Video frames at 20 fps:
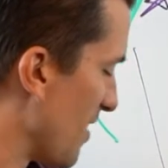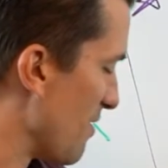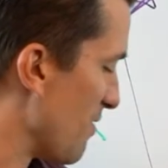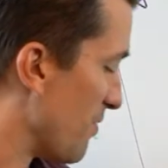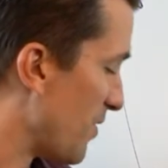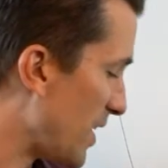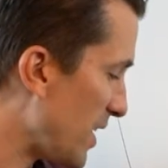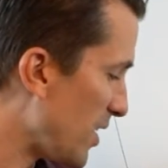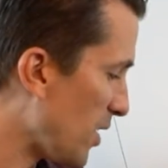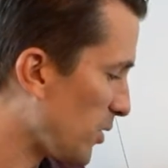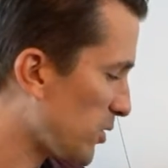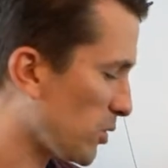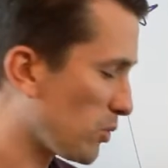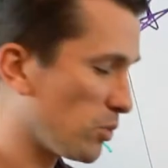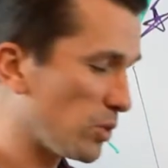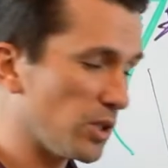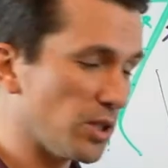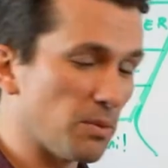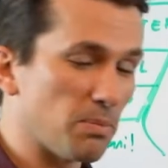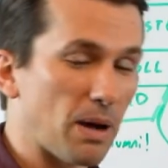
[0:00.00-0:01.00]
Video is a
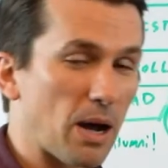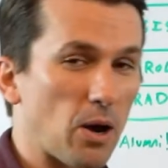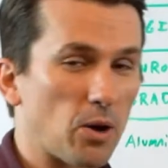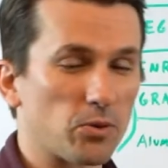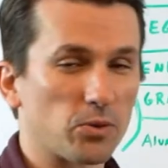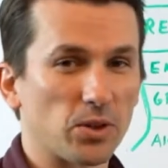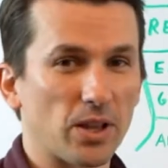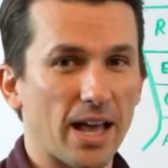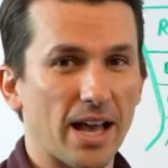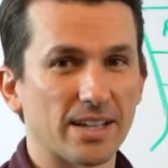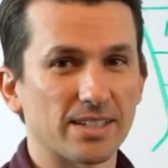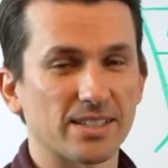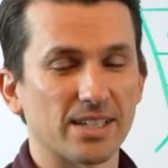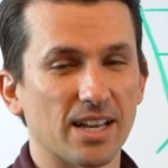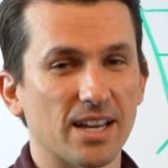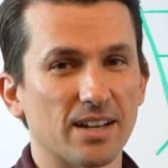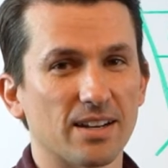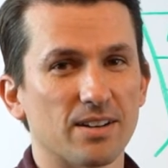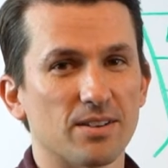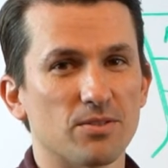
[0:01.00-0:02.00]
really powerful
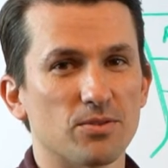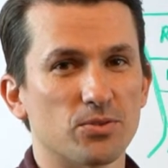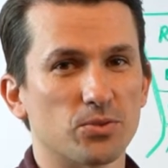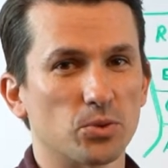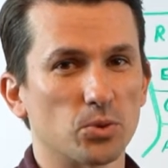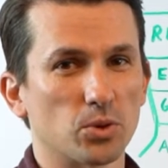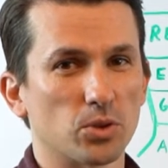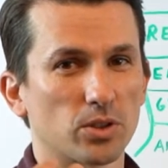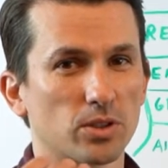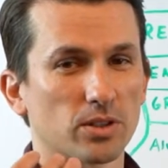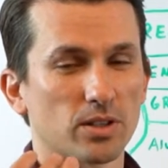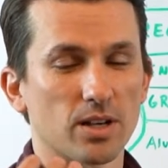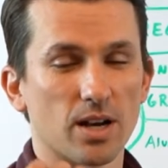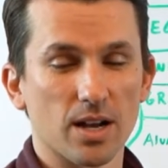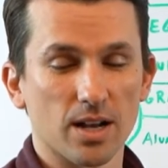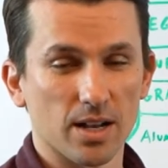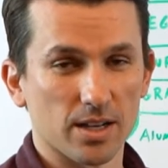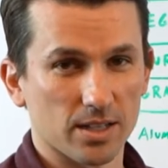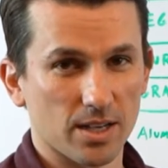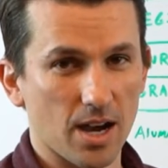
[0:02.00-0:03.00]
asset for
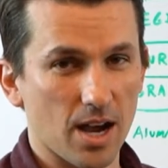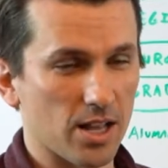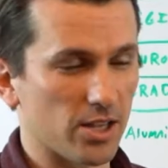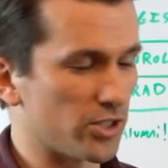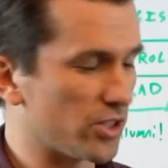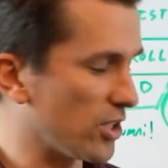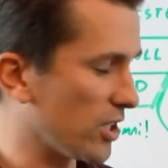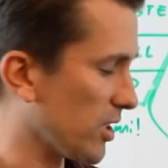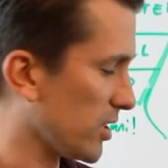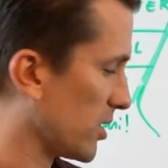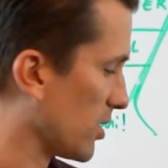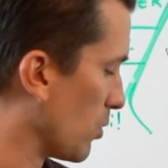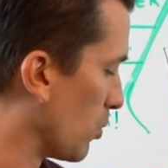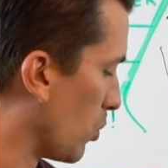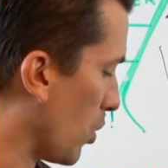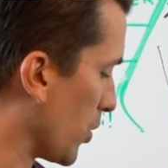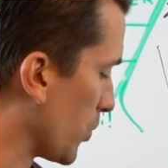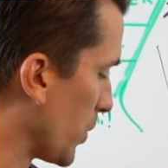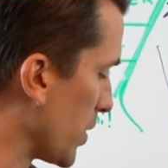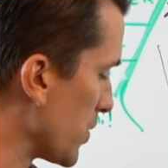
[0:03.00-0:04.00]
colleges.
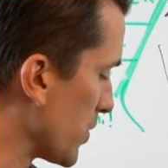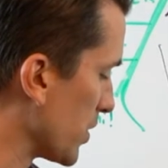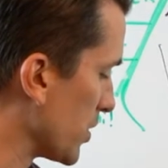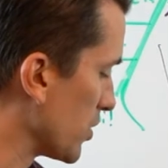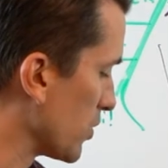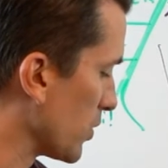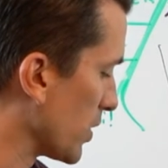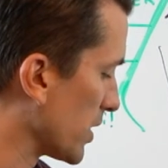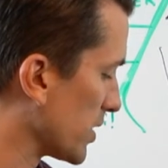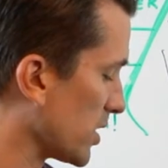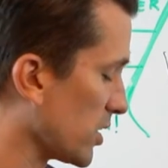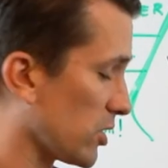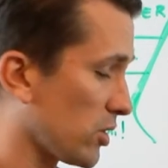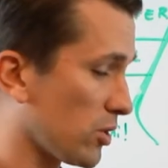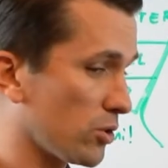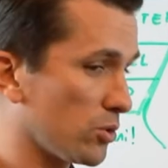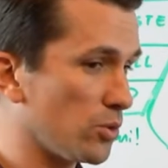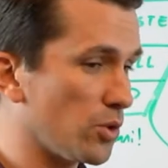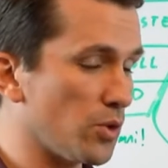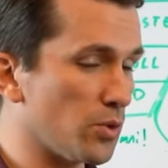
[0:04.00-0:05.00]
One way you can do this is
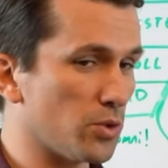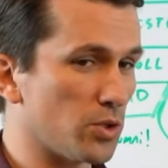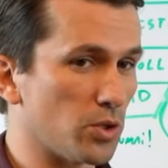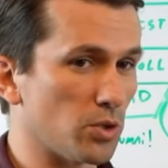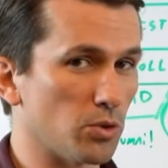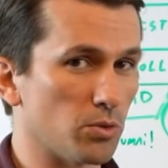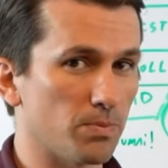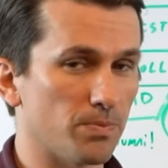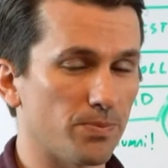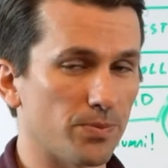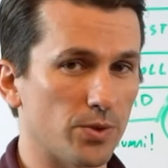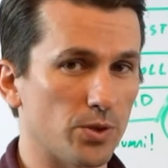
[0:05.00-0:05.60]
through YouTube.